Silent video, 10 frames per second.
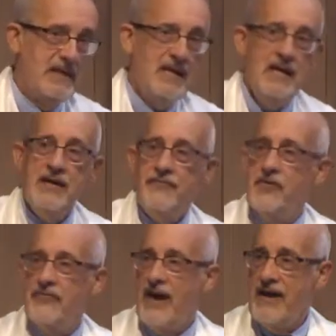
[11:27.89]
If you've
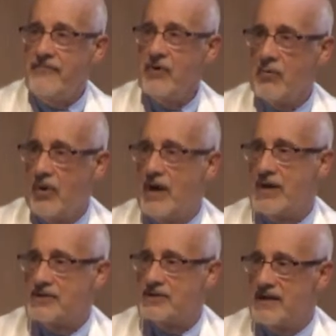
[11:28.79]
ever
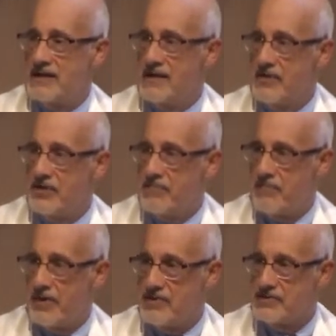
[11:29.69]
washed another
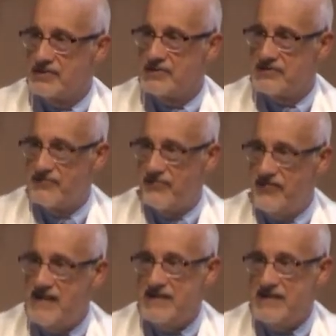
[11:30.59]
person's feet,